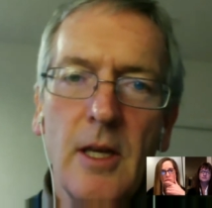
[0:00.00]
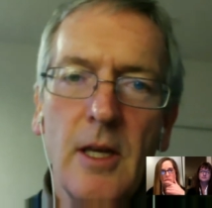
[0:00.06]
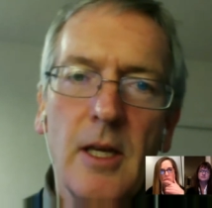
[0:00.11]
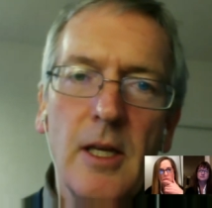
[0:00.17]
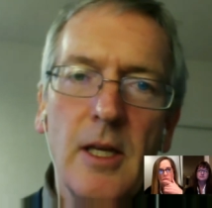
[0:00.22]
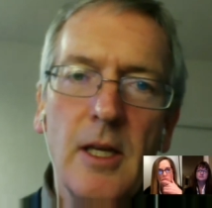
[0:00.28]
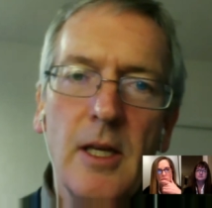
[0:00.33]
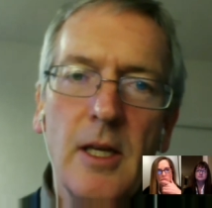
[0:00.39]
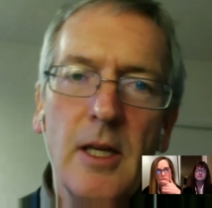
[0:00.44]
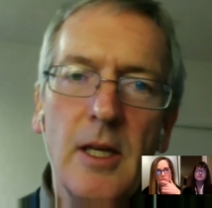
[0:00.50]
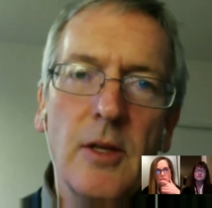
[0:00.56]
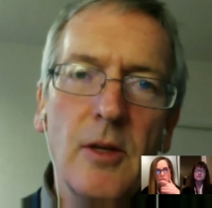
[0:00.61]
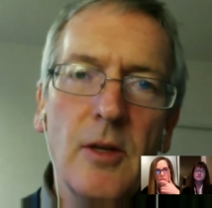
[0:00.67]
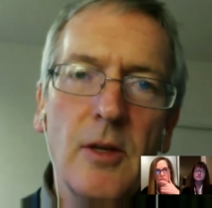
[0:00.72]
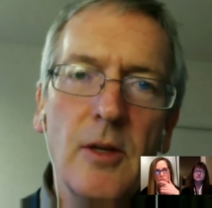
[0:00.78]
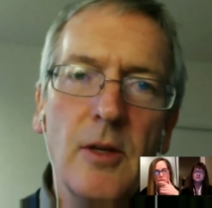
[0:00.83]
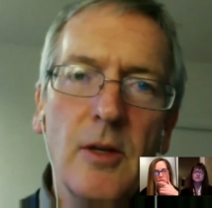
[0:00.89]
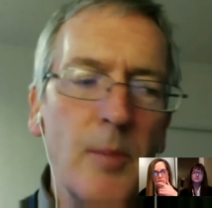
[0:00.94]
So
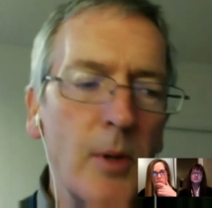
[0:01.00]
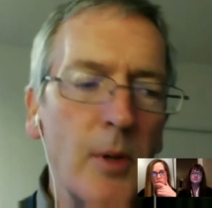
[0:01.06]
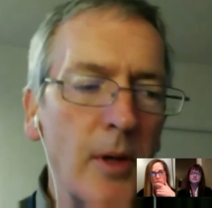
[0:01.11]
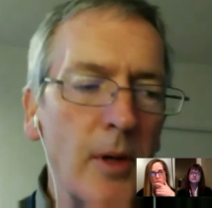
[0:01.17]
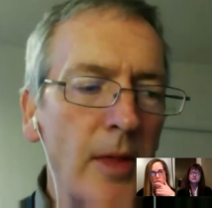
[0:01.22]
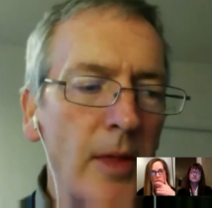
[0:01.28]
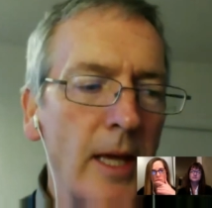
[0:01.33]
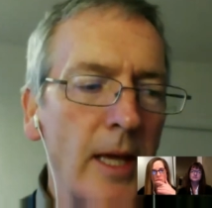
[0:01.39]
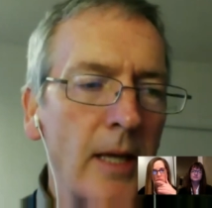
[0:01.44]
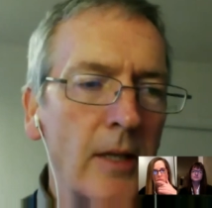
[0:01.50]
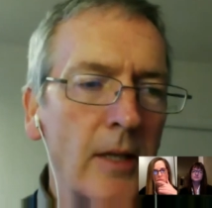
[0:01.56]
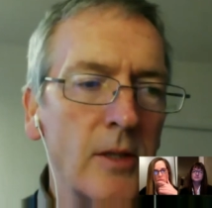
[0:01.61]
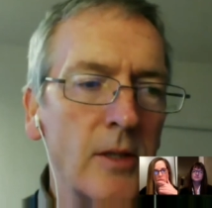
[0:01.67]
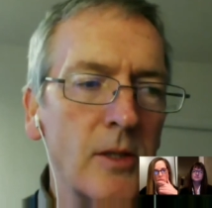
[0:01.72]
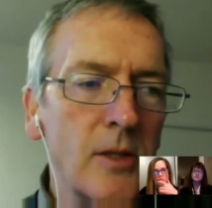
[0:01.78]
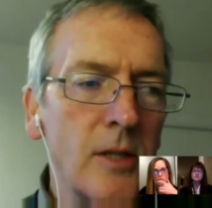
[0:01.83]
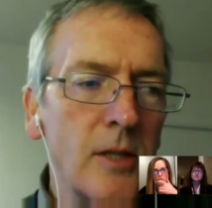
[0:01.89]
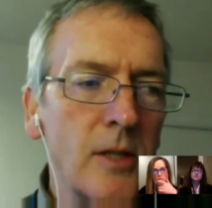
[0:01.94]
those couple of
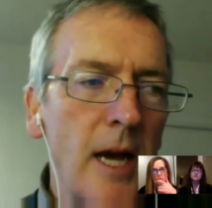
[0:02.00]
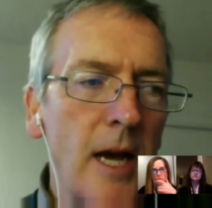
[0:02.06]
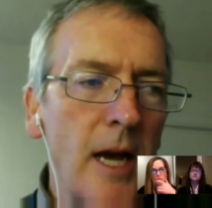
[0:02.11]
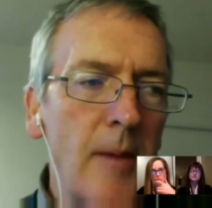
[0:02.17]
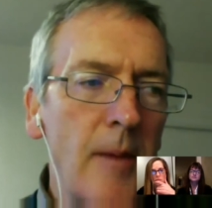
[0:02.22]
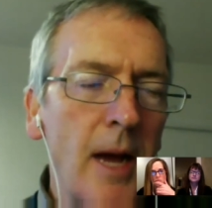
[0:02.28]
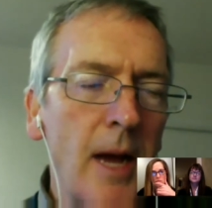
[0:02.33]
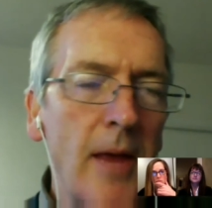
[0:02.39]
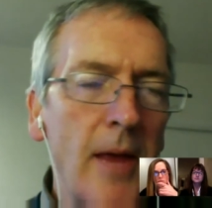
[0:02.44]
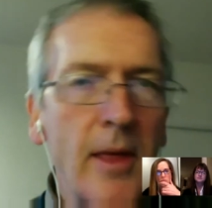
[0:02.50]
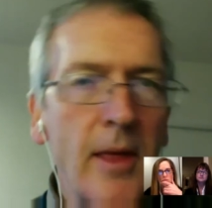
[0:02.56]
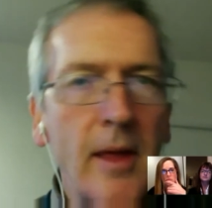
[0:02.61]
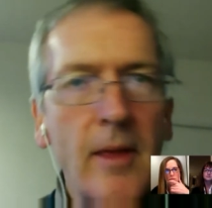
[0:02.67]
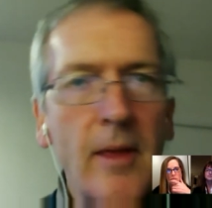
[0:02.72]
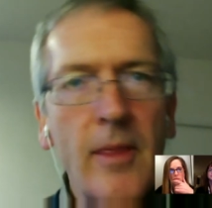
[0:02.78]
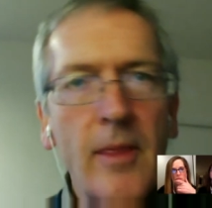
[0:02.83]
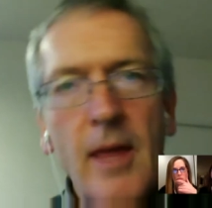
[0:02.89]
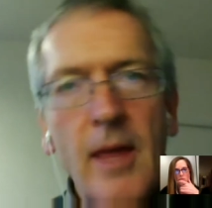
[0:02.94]
things, I
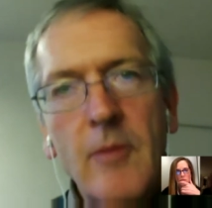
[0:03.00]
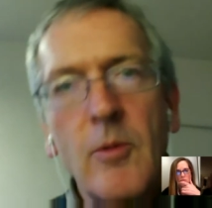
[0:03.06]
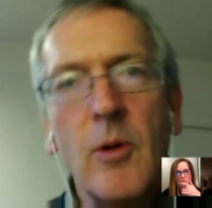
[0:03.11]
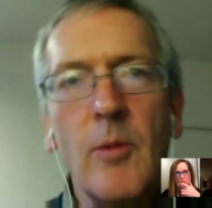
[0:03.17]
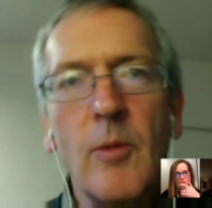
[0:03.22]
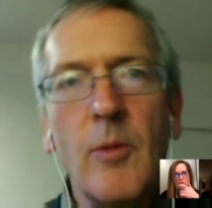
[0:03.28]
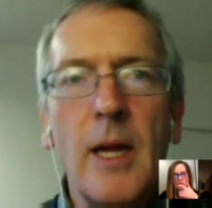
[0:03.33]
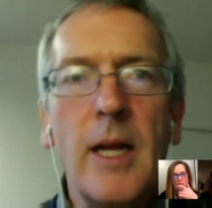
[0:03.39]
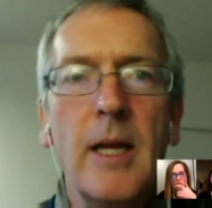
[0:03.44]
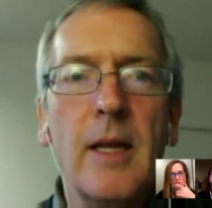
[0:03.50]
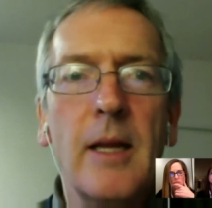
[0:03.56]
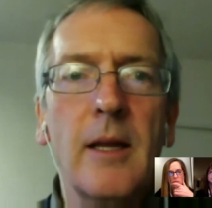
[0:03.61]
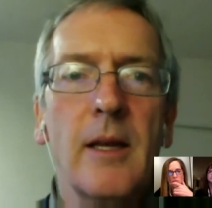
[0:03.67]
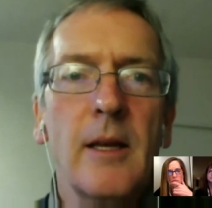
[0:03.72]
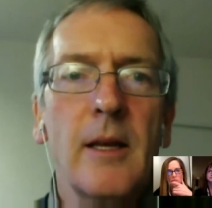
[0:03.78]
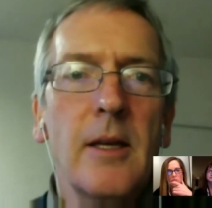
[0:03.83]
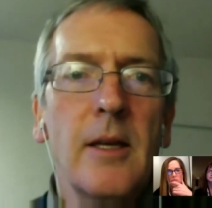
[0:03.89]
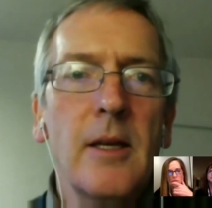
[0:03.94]
think then we're ready
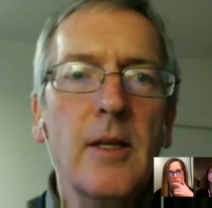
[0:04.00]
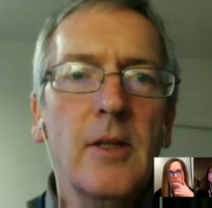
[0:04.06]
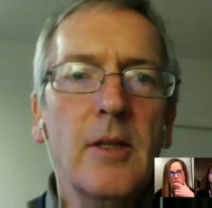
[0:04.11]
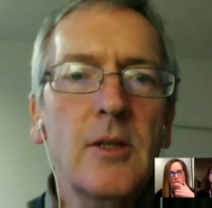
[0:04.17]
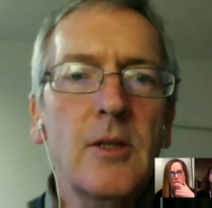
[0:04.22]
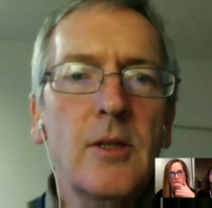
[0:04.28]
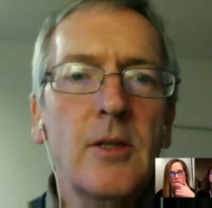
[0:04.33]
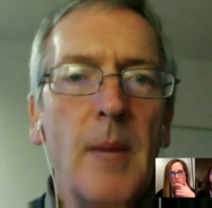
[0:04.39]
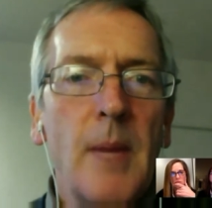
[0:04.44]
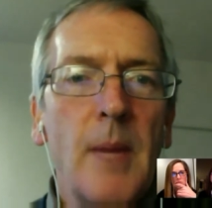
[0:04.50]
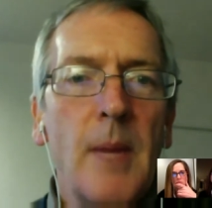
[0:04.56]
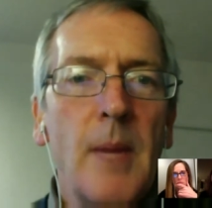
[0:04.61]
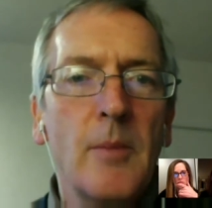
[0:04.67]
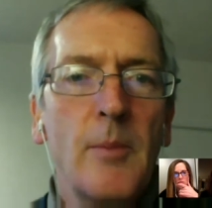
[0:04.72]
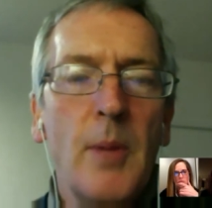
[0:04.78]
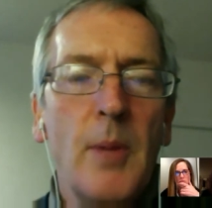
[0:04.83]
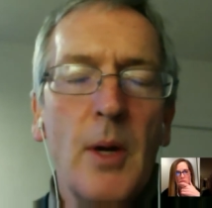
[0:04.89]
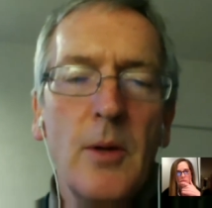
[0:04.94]
to make
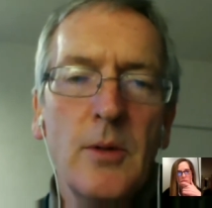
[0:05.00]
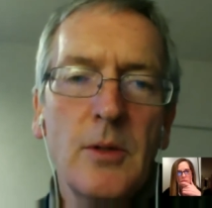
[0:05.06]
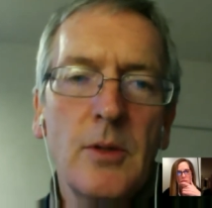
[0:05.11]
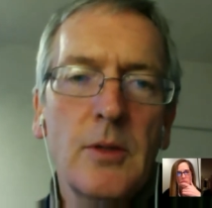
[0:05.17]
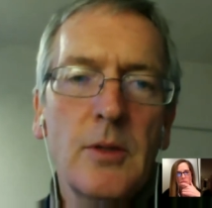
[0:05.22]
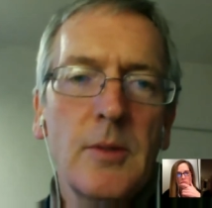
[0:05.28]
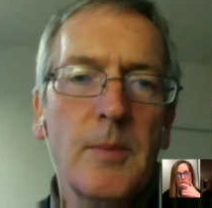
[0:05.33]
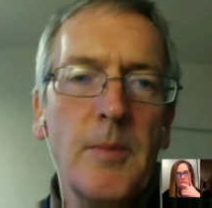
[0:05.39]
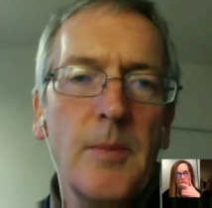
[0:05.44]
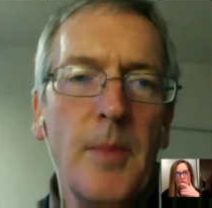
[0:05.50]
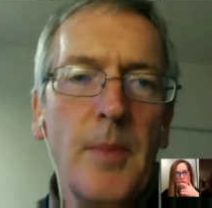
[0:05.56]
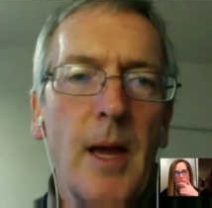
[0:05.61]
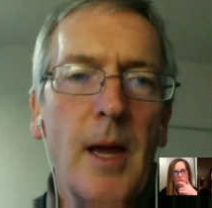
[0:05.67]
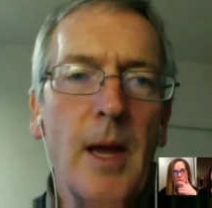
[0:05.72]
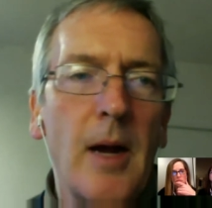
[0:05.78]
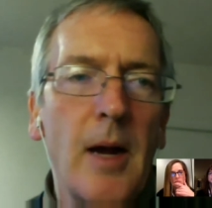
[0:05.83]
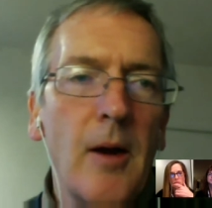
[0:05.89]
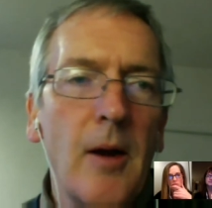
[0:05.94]
some posts
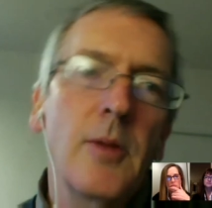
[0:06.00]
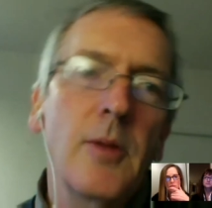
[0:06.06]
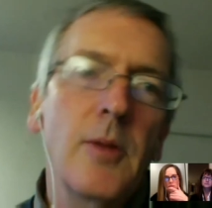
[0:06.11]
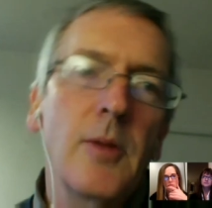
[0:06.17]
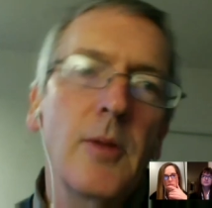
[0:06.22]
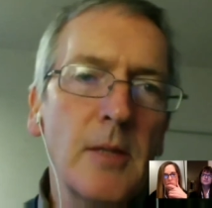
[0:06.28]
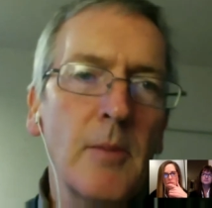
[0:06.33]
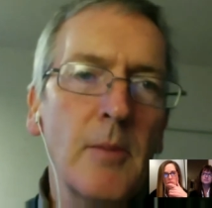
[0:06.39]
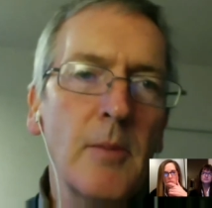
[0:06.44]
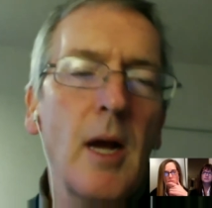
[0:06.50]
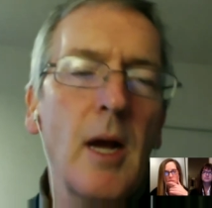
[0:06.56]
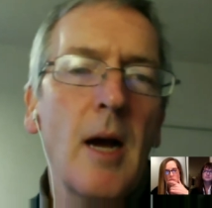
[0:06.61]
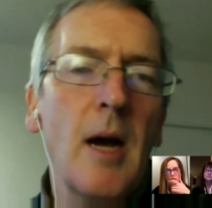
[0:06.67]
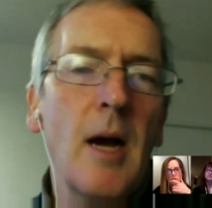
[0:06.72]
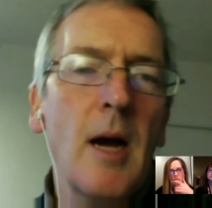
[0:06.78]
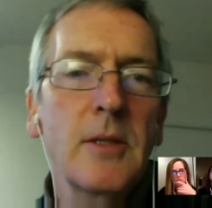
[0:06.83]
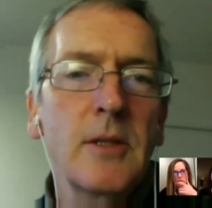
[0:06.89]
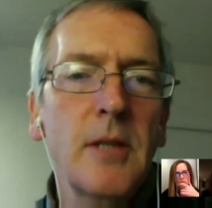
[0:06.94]
or to make some
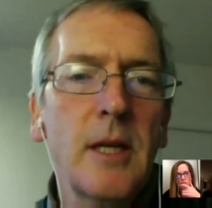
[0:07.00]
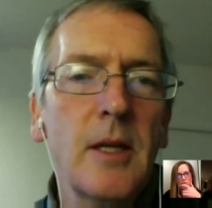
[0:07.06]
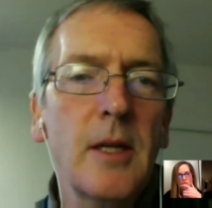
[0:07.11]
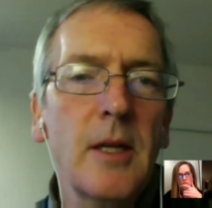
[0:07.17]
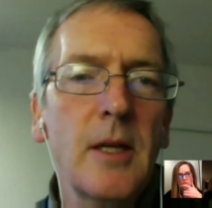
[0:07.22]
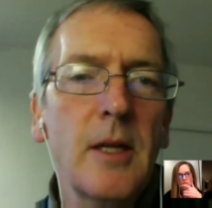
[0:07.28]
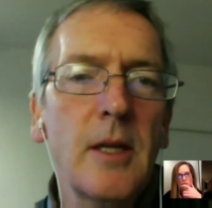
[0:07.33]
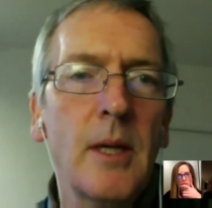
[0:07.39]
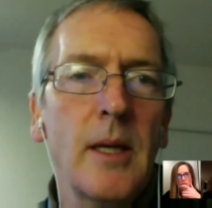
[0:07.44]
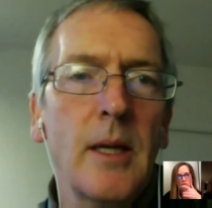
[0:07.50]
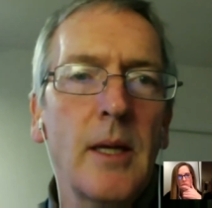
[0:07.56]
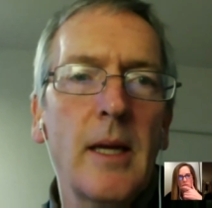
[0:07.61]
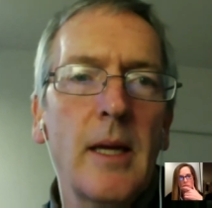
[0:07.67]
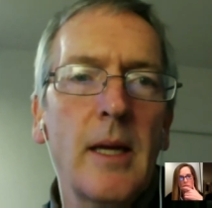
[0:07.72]
comments that can be